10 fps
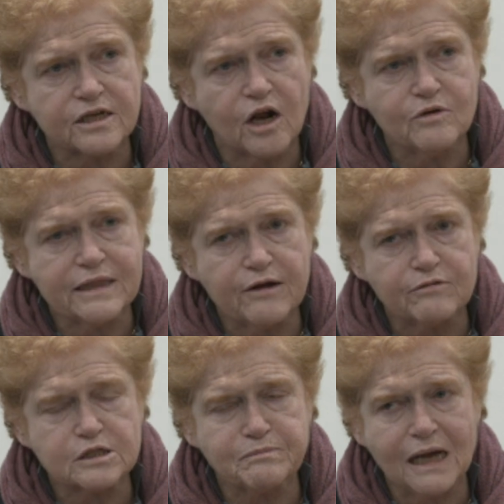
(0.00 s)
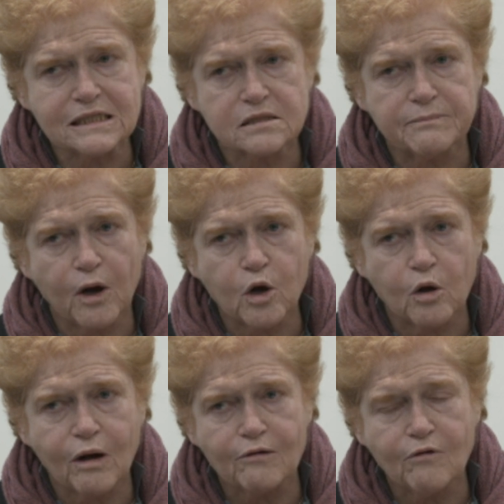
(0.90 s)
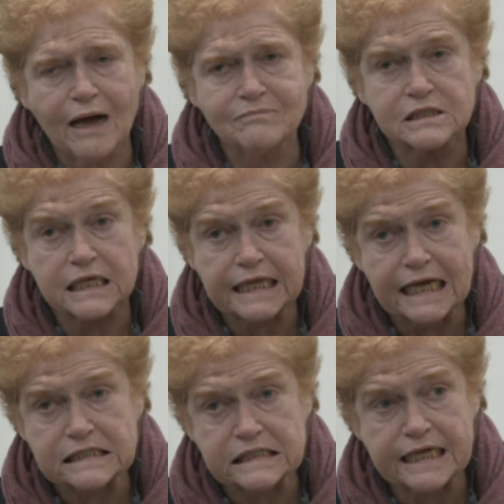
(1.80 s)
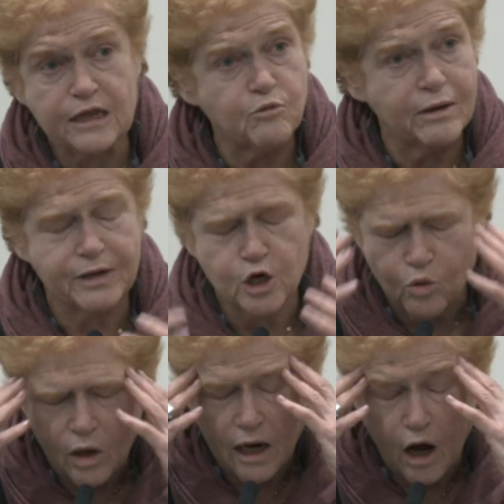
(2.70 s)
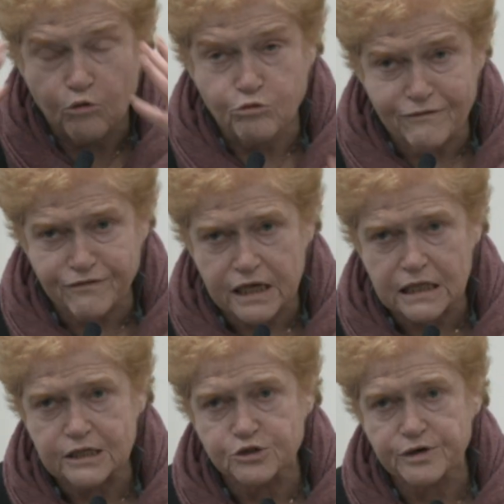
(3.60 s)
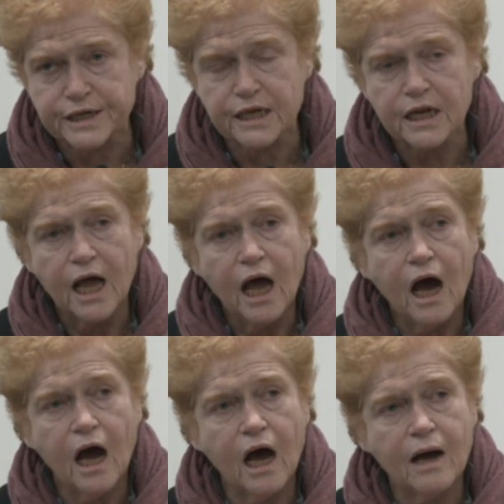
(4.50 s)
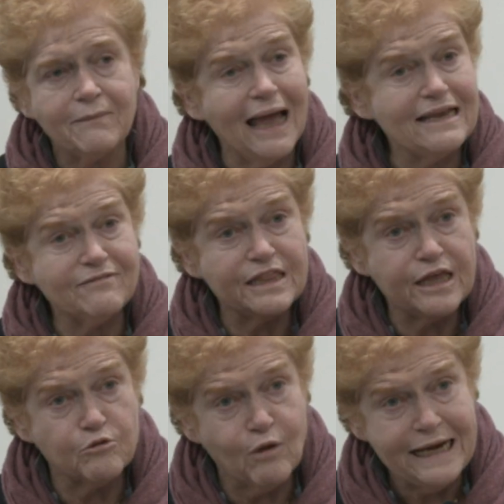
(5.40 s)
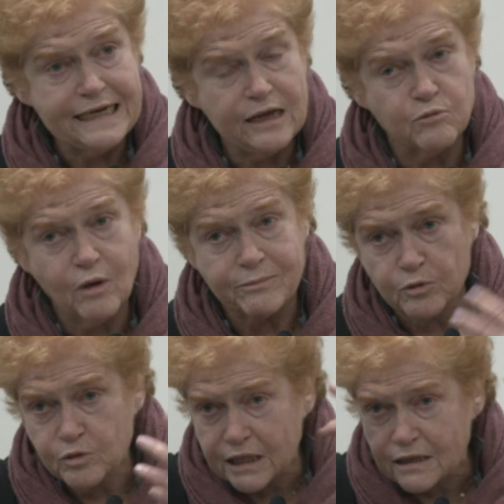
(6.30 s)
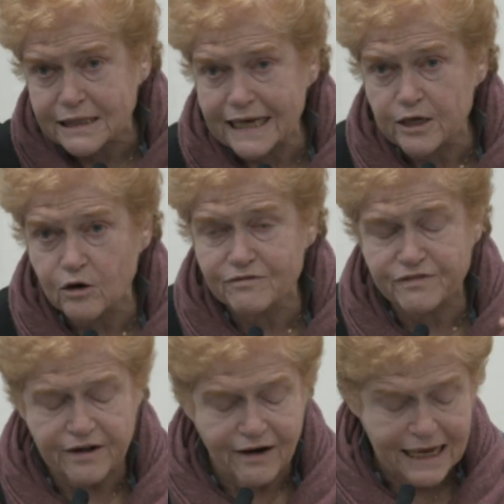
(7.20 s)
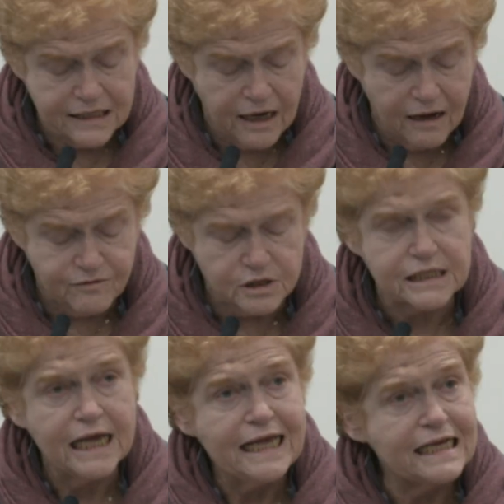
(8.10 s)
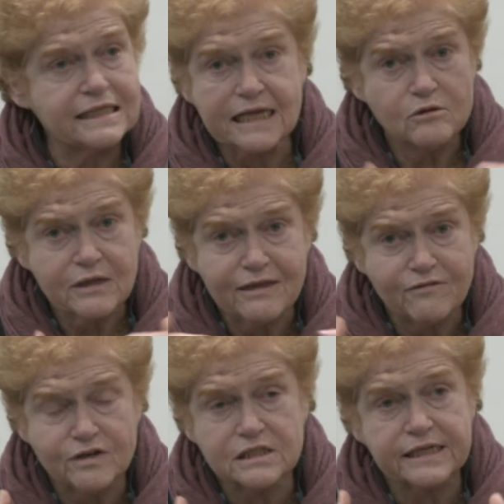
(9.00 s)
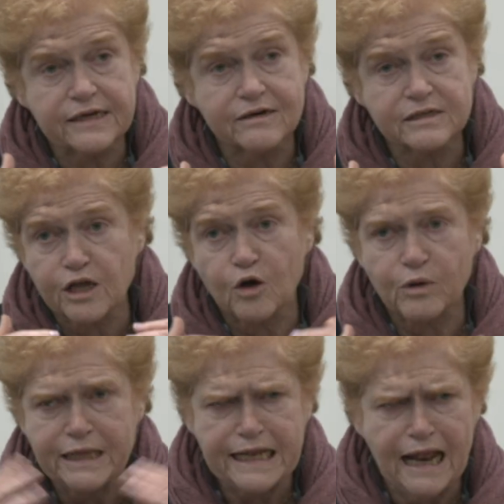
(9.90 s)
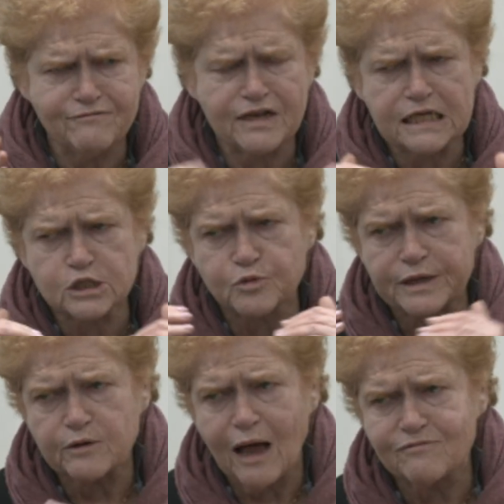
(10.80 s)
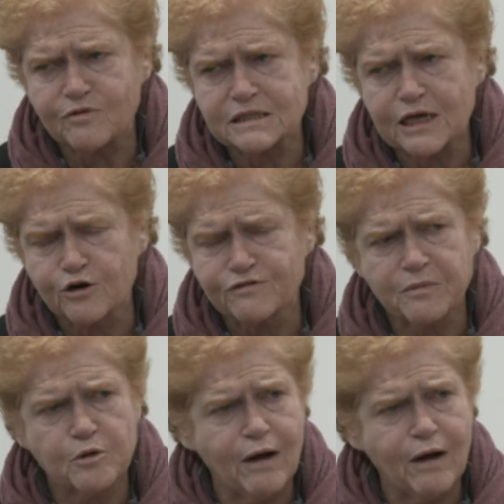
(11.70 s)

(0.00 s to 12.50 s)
you know, in their response to Boko Haram, to the Yazidi women who were horrifically treated, and even the Iranian women with the, taking off their head covers, the only difference here, you know, we need evidence, we heard from the